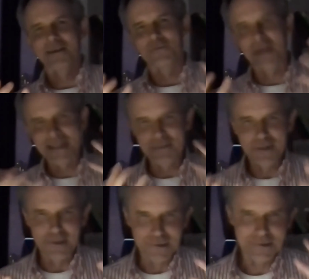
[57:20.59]
very
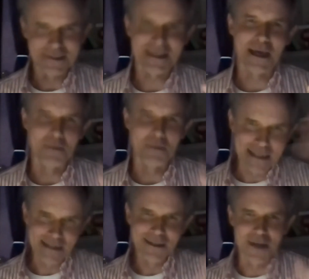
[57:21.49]
difficult uh,
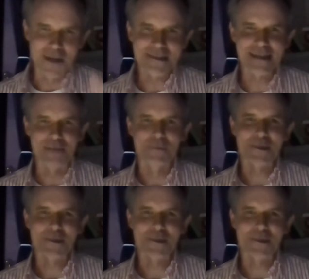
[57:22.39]
mental concept